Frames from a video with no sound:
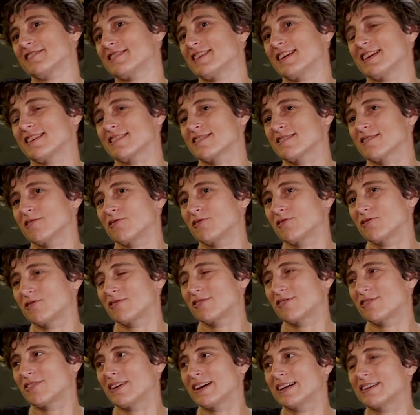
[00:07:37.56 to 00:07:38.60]
things. So to
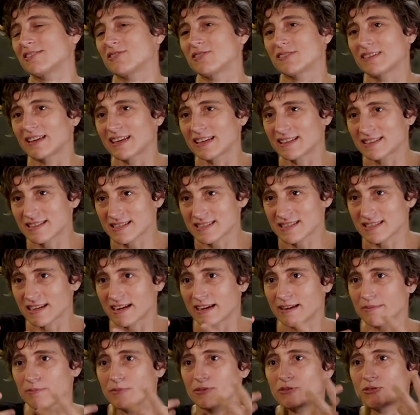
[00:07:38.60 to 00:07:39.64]
try to take this
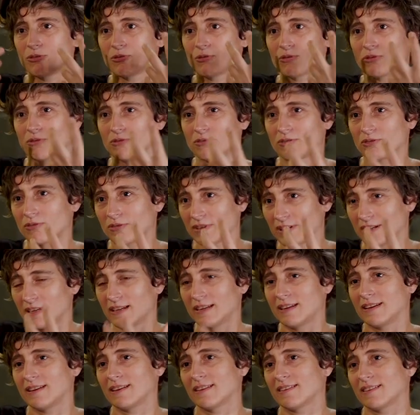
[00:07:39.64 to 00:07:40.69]
time to
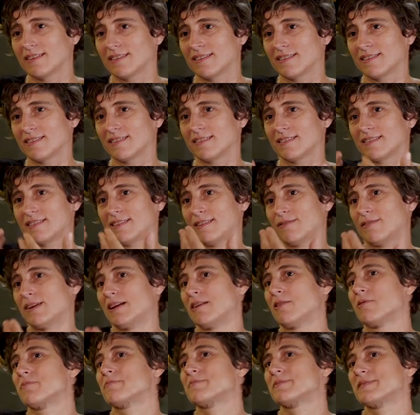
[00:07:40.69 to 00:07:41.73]
really
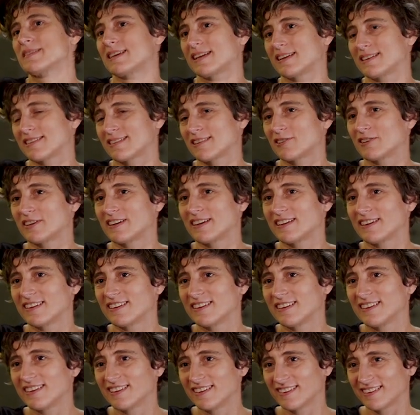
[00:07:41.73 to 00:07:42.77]
develop things on a
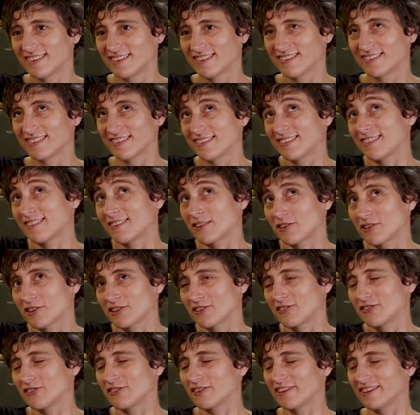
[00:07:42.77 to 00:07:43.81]

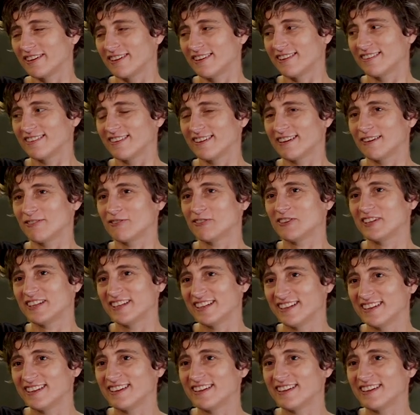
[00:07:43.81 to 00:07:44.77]
structural level.